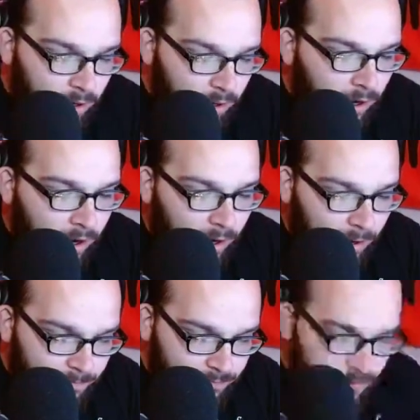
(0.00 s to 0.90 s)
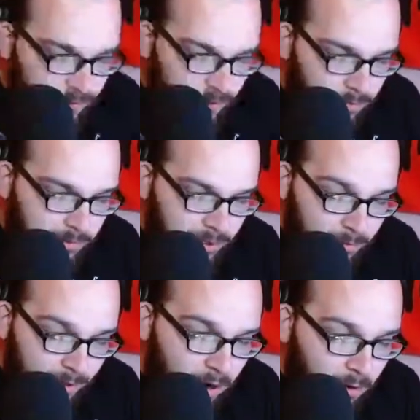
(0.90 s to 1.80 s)
But
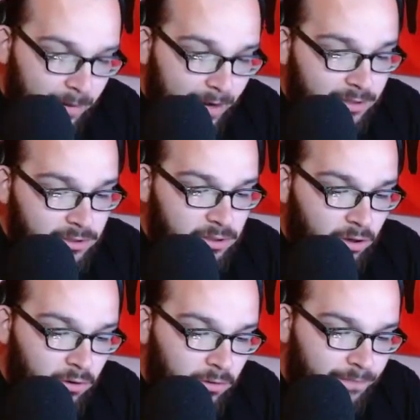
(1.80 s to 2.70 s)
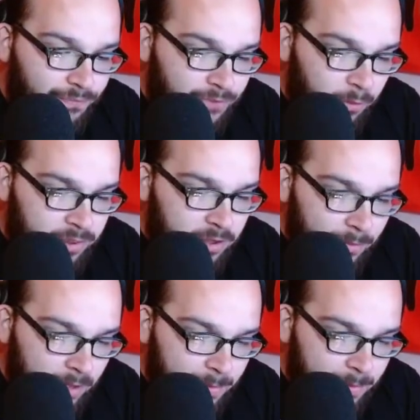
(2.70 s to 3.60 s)
here we go, man. So, with
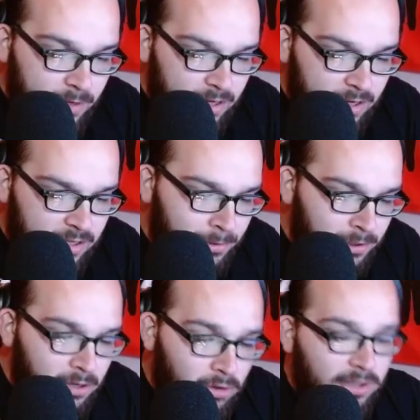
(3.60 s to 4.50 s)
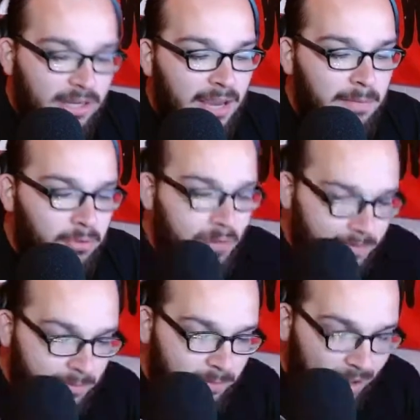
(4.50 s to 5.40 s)
WWE typically holding a
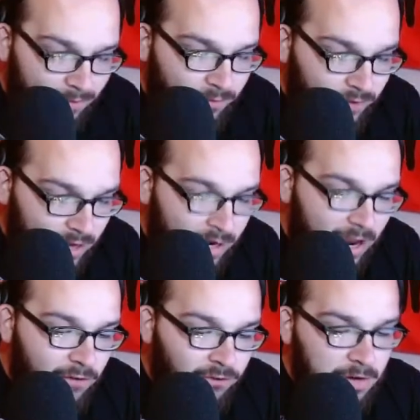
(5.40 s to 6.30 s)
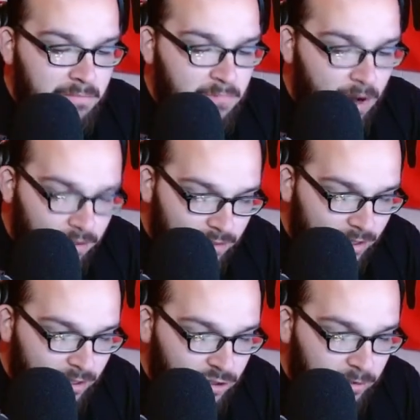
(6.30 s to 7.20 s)
premium live event every month,
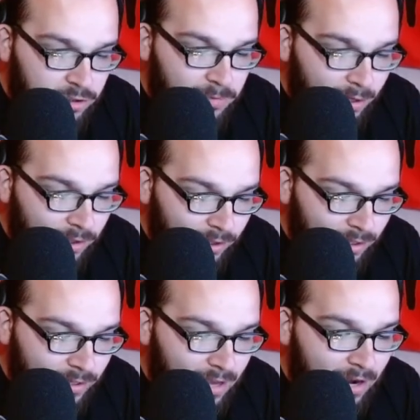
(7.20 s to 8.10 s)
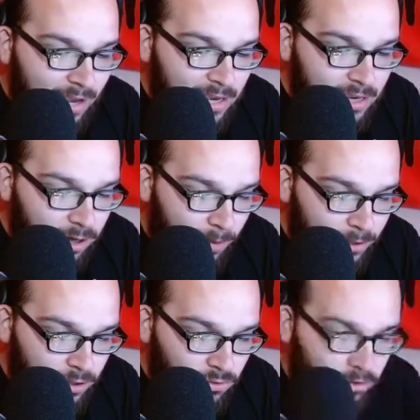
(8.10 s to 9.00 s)
it has been speculated that
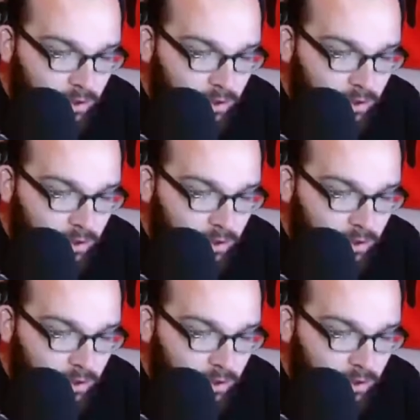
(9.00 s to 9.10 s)
AEW